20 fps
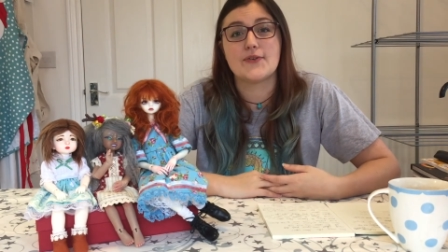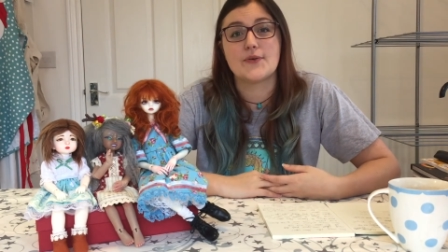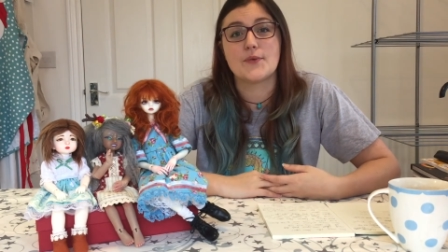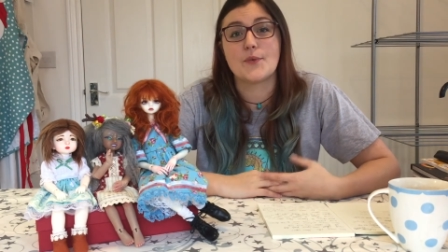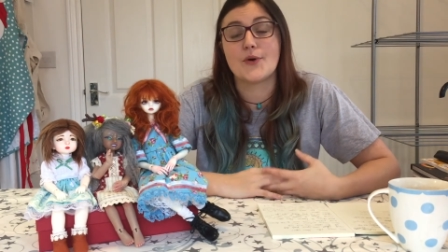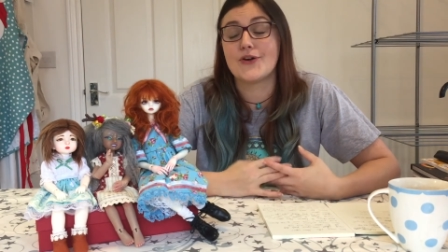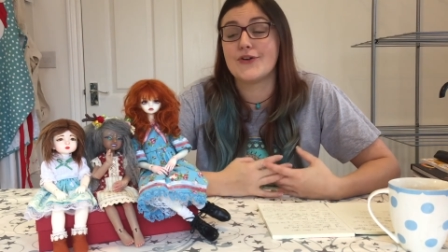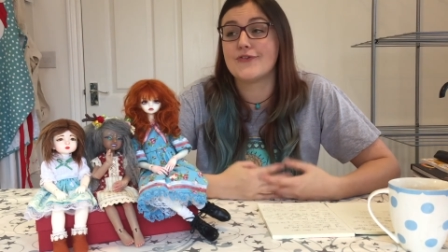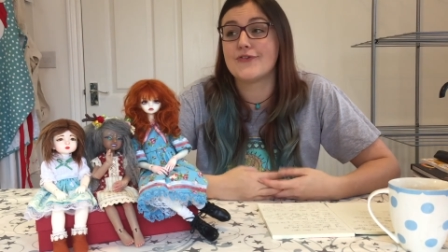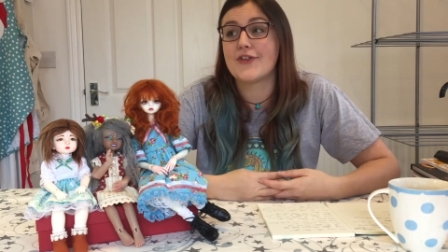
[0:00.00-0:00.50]

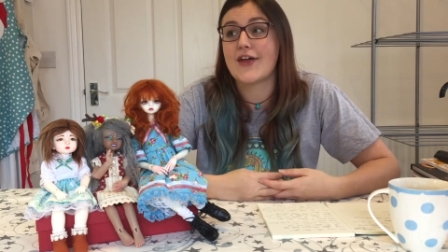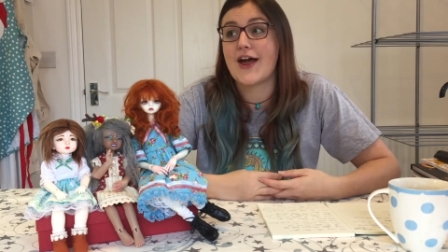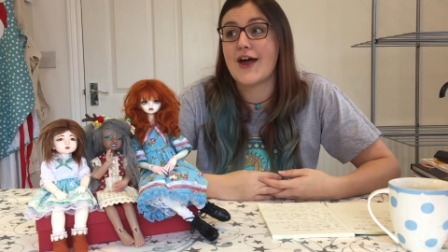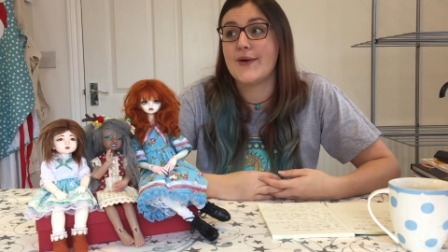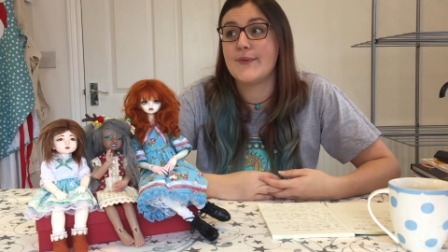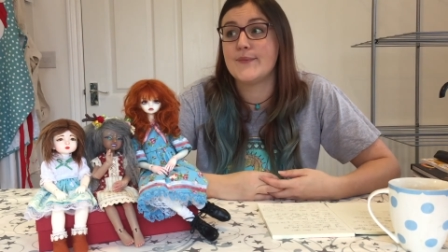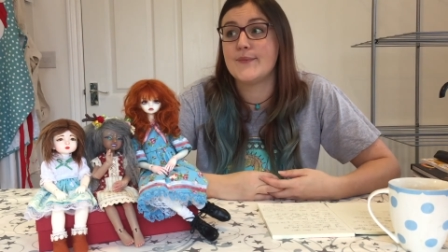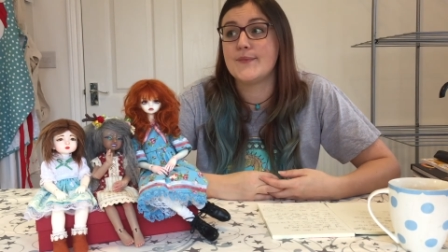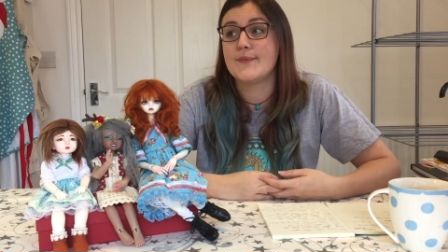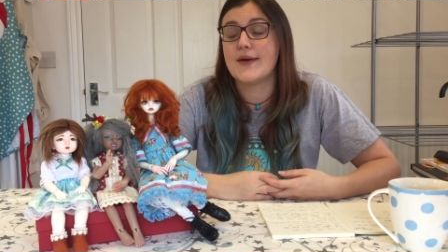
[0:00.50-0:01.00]
one of
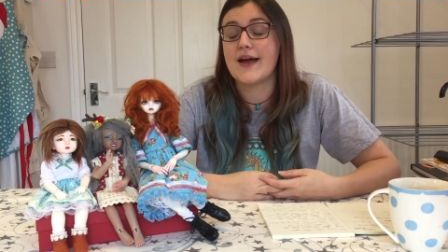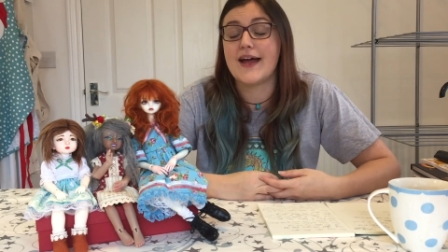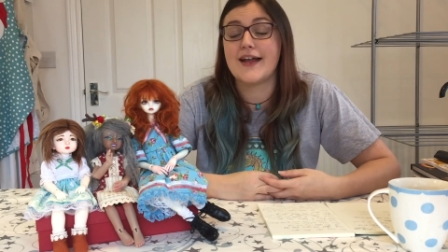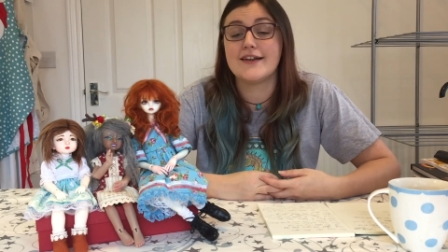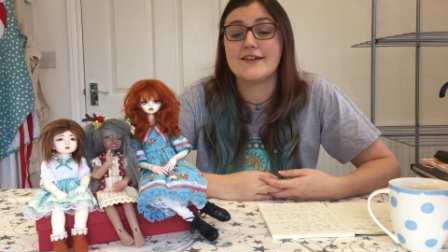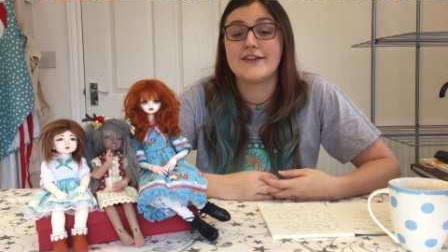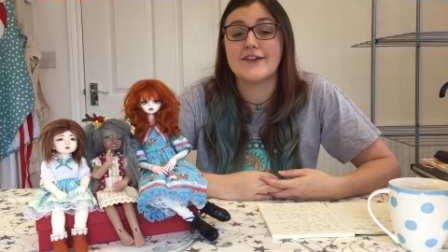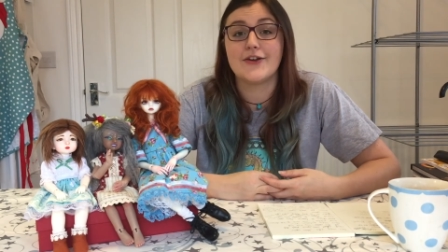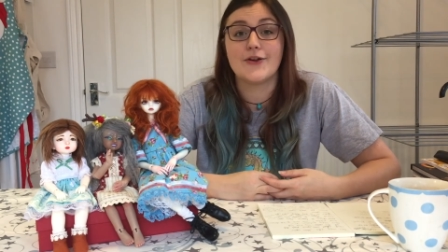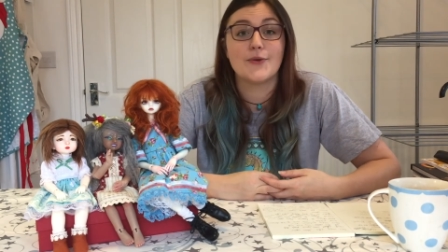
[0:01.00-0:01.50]
them,
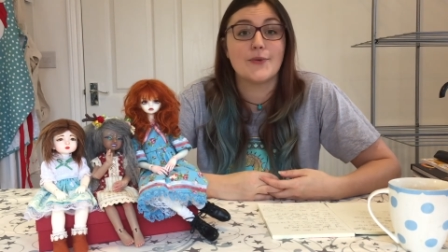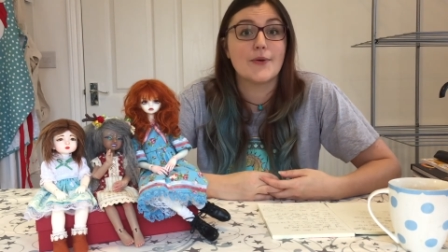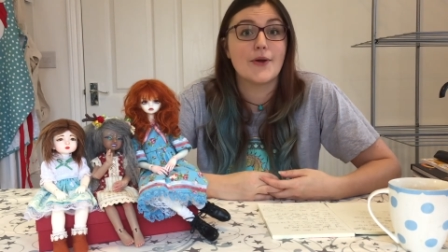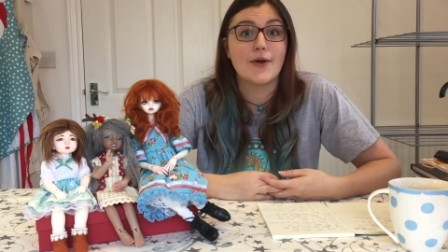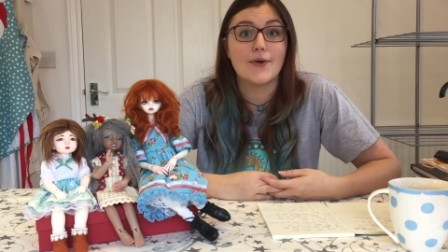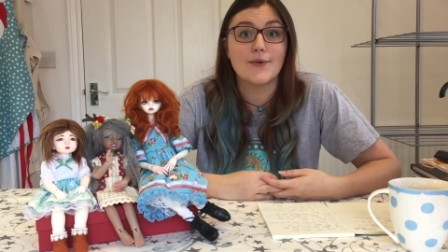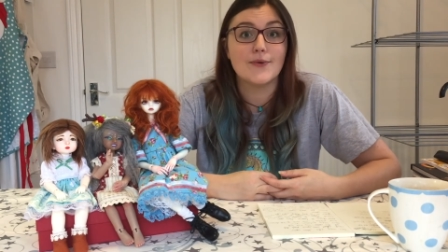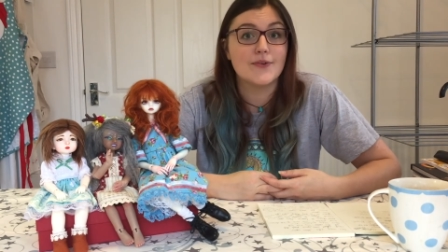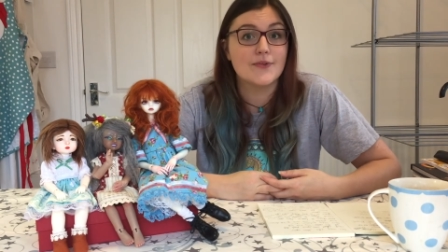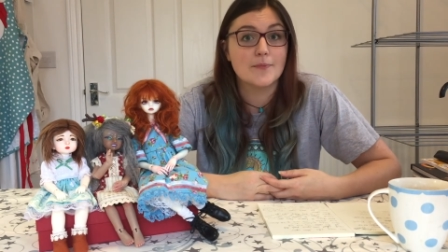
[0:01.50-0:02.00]
and who
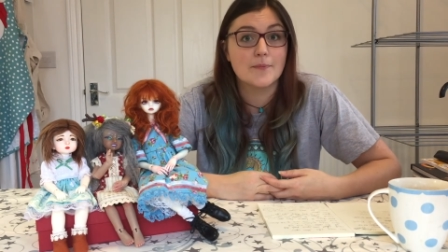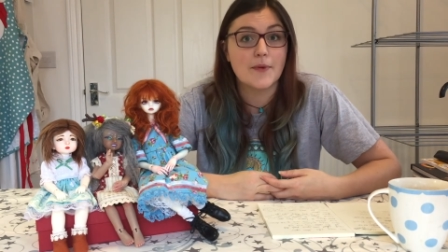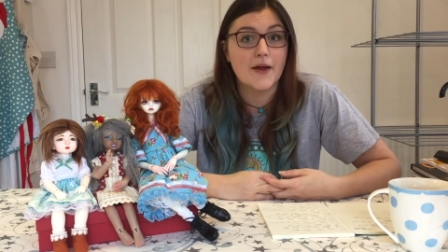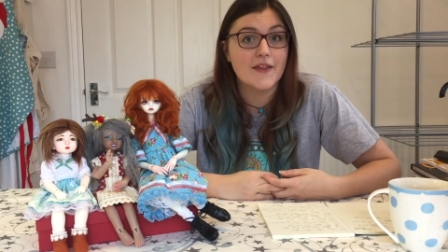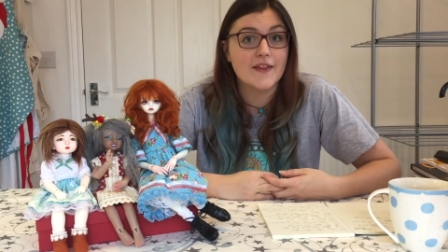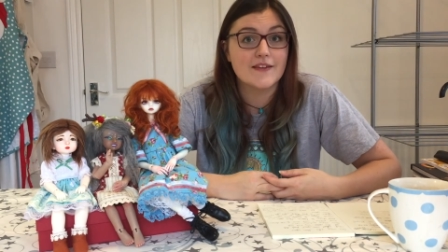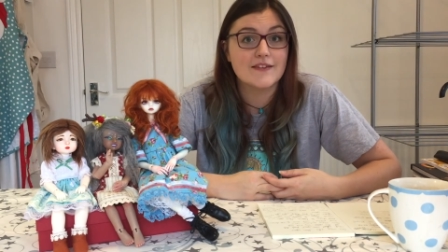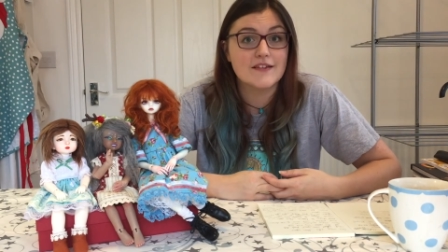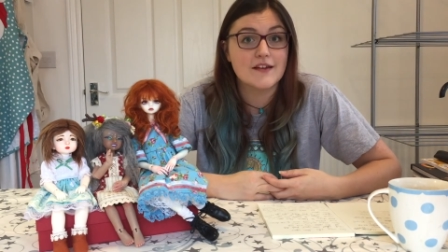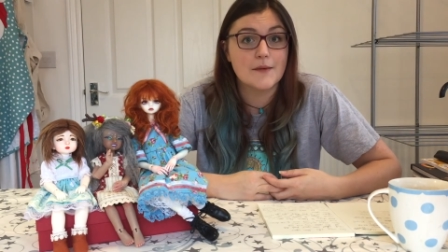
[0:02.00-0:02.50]
knows, by
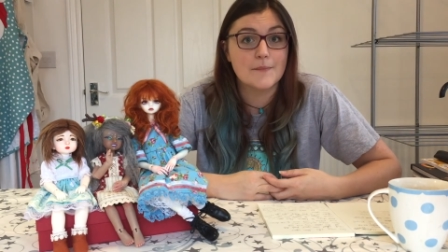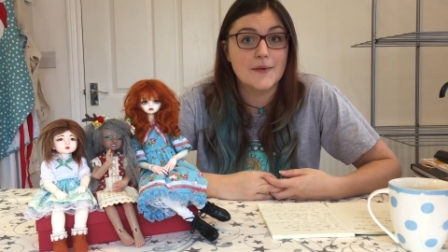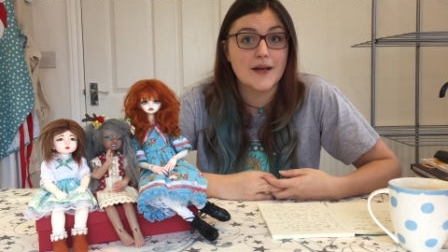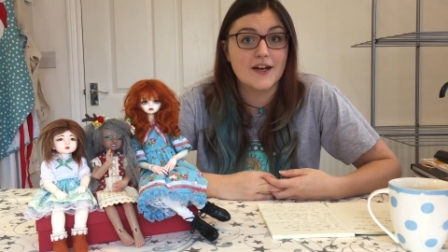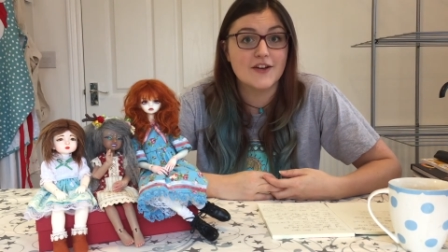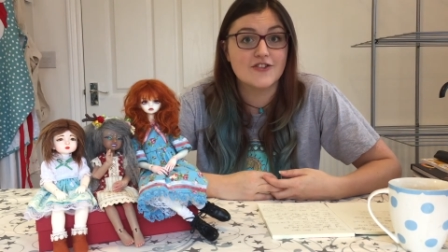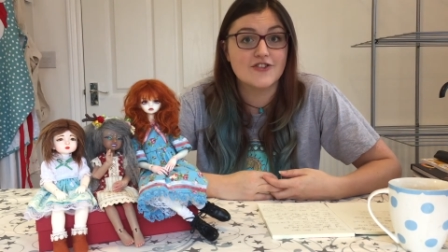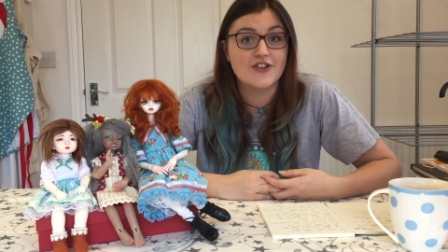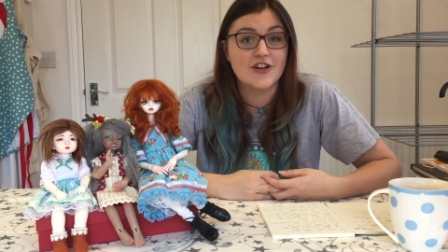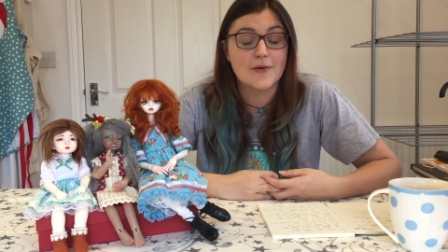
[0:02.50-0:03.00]
this time
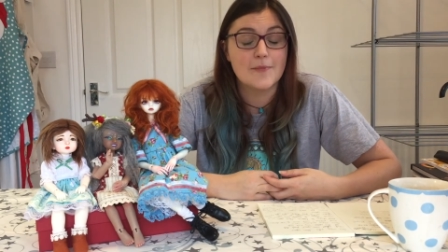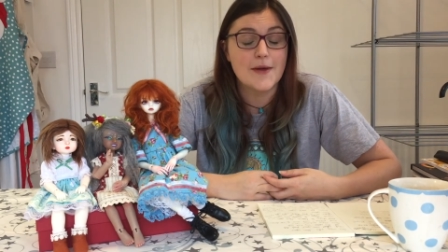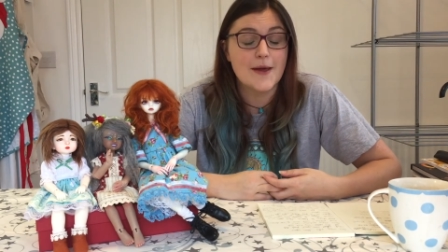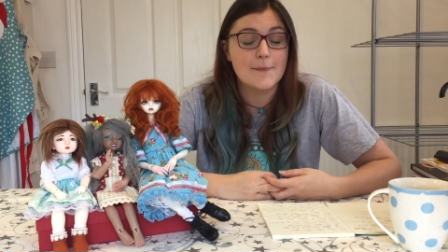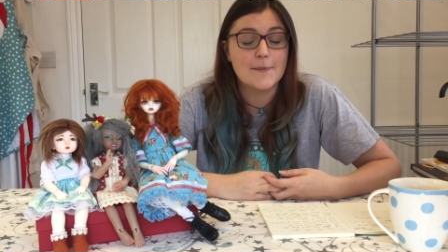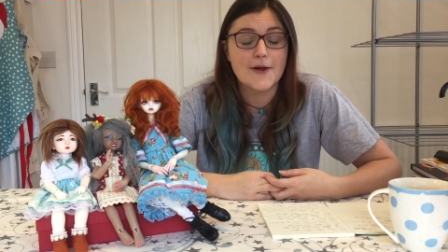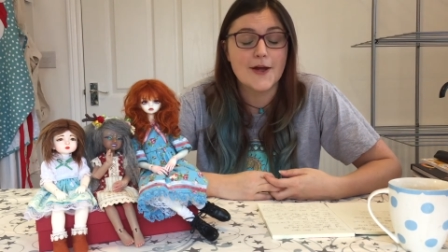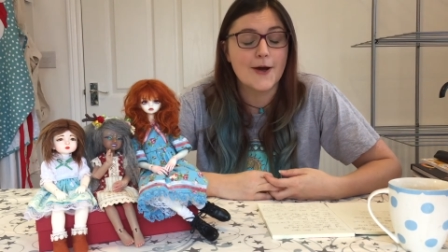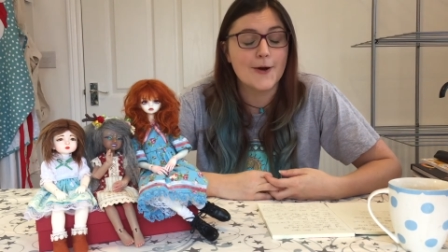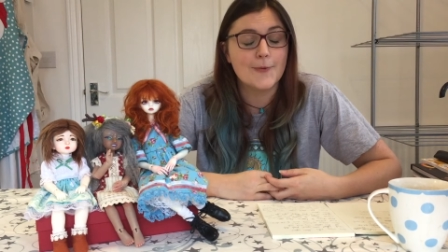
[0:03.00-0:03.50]
next year
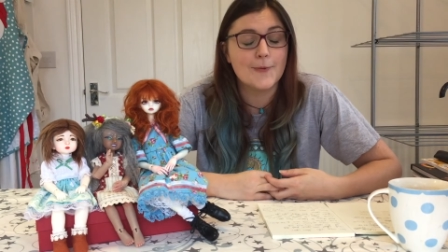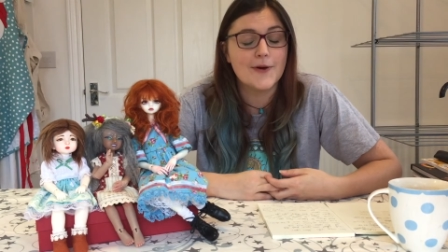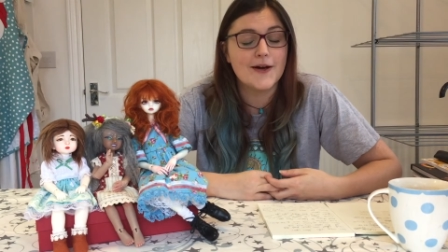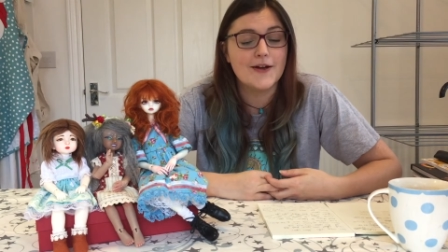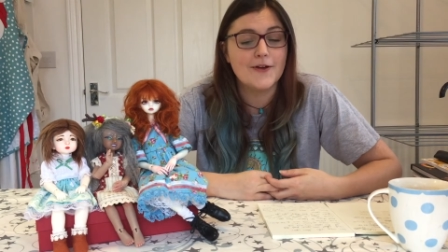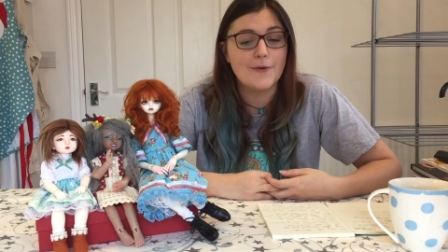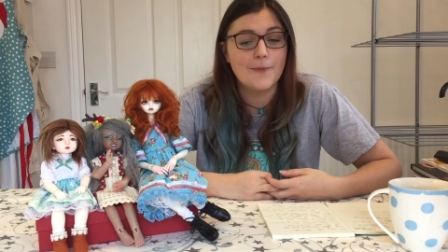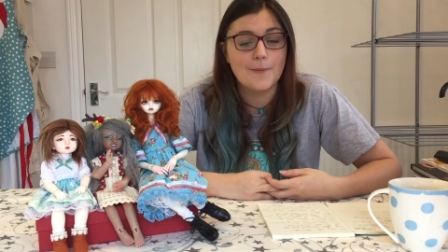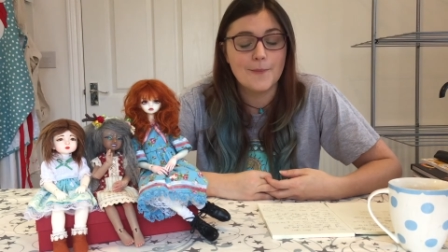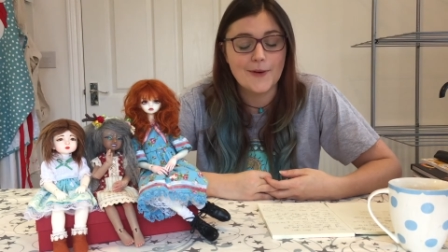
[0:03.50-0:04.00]
maybe I
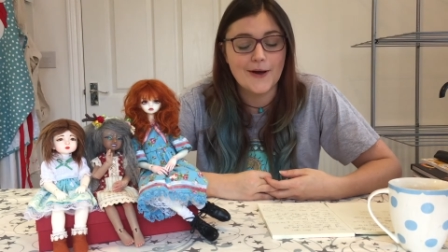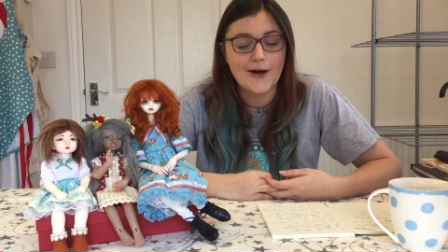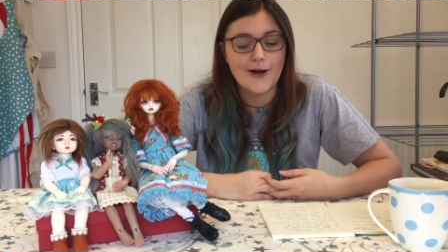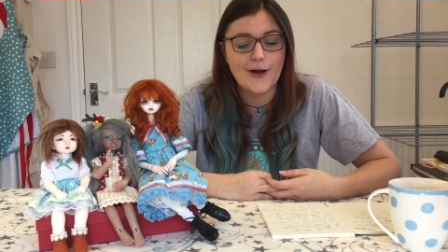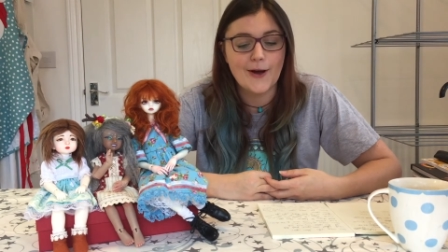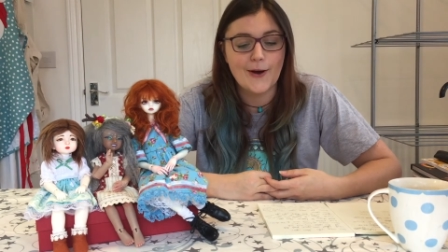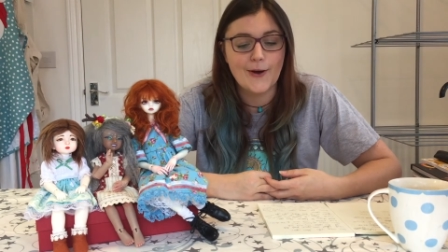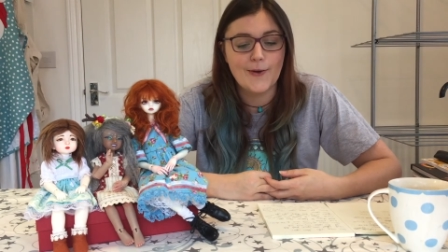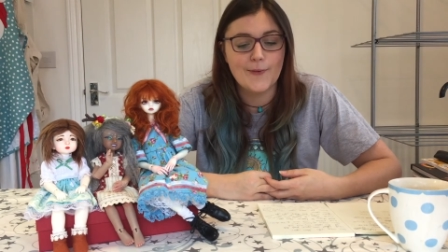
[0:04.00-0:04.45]
will, but